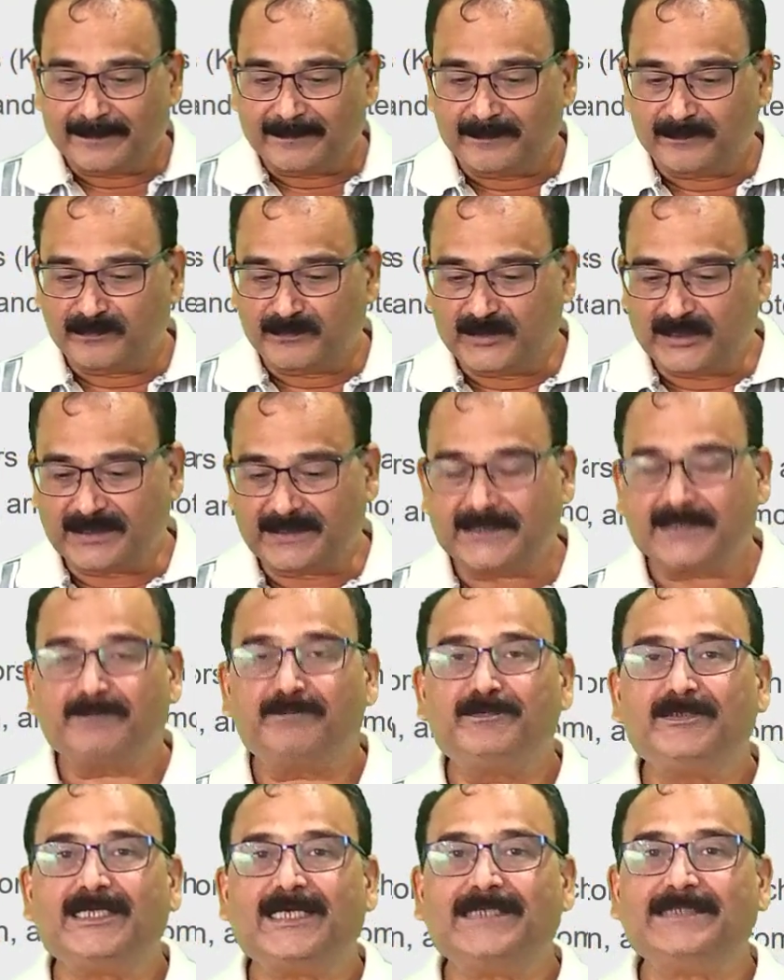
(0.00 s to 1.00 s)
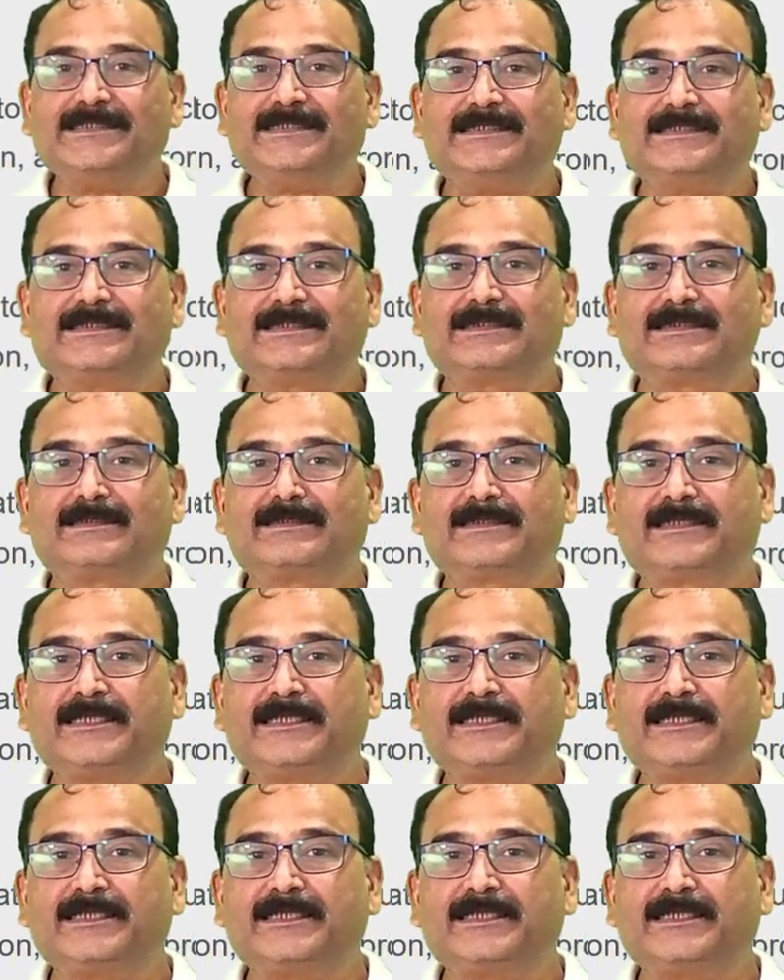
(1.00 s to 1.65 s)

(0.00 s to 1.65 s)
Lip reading: the KPIs,